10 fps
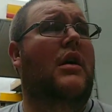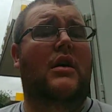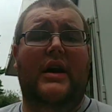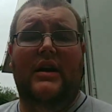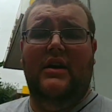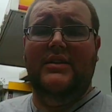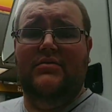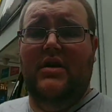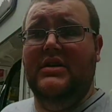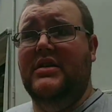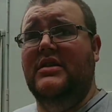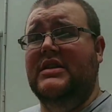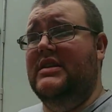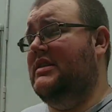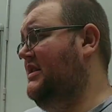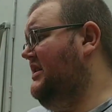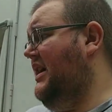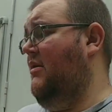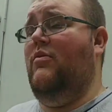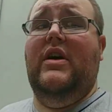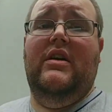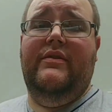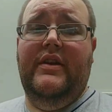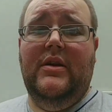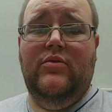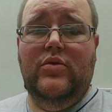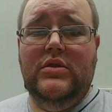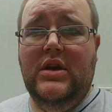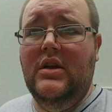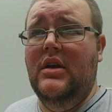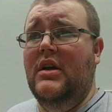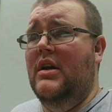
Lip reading: Okay guys, right, so this is the second way I fill up water.